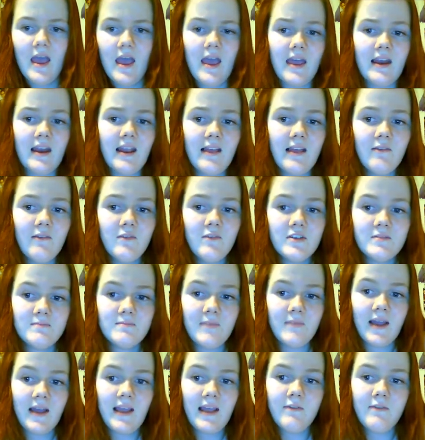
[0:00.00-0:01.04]
and it was
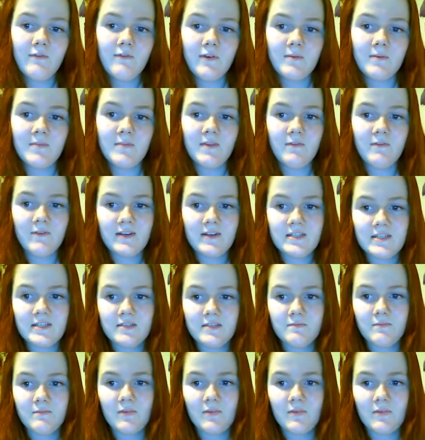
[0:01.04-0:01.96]
made from the fish's